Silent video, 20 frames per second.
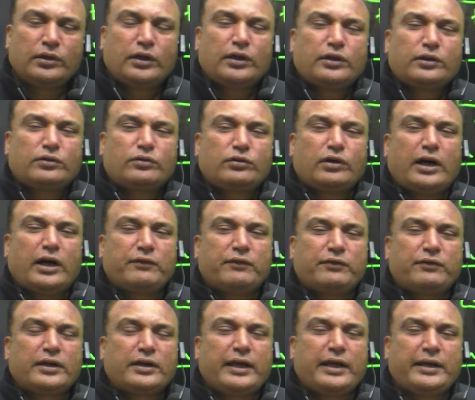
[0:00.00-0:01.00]
So after
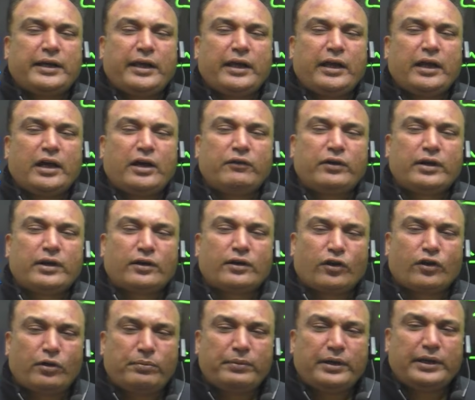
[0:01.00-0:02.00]
getting our
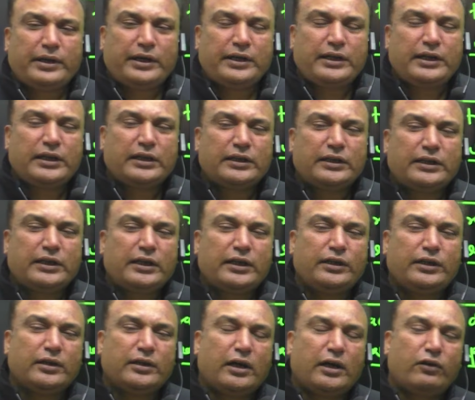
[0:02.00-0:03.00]
raw material, they
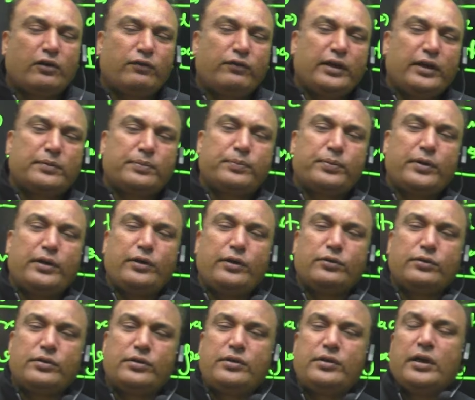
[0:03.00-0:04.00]
always
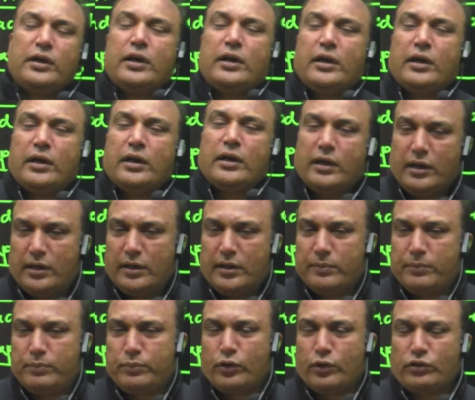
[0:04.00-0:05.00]
produced
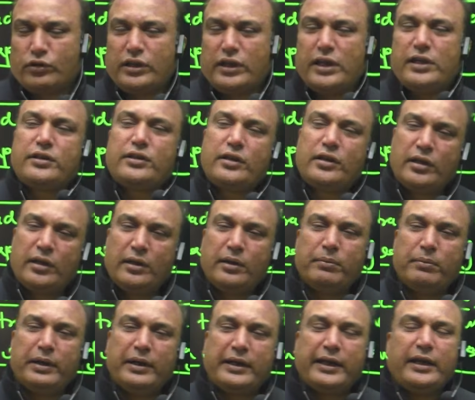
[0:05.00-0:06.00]
processed
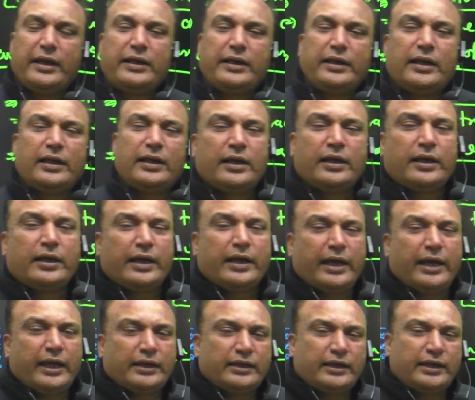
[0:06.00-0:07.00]
material,
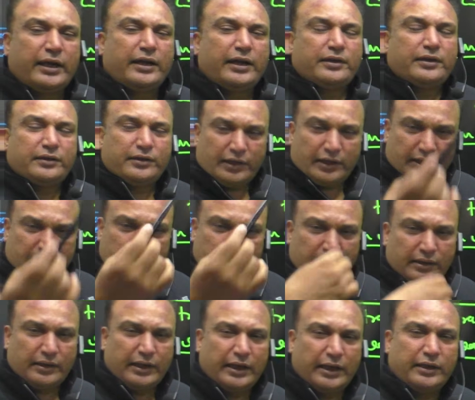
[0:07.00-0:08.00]
and then
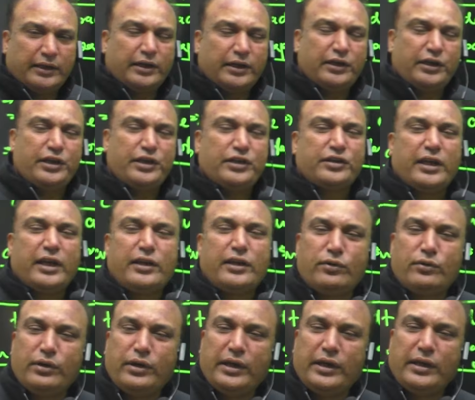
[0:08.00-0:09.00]
they resend to
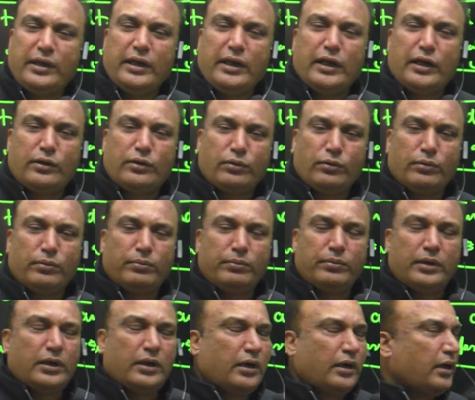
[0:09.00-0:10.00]
India to
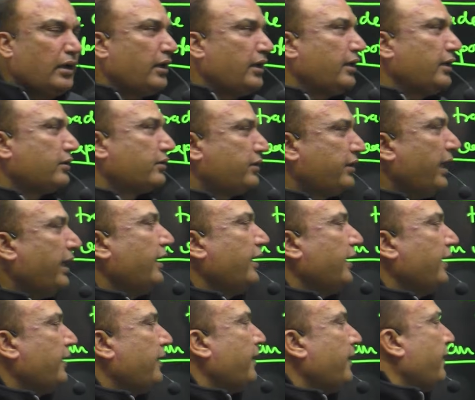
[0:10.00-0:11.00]
sell it.